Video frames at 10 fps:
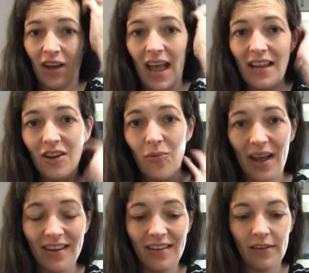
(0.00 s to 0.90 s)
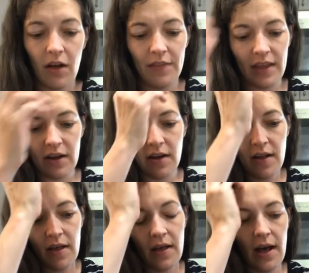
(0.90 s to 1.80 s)
any wetness on there,
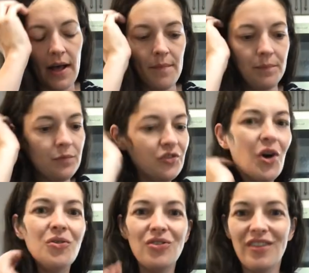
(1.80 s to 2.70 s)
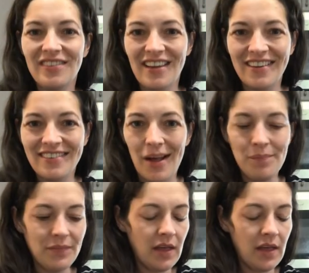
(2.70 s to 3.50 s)
don't do this next step.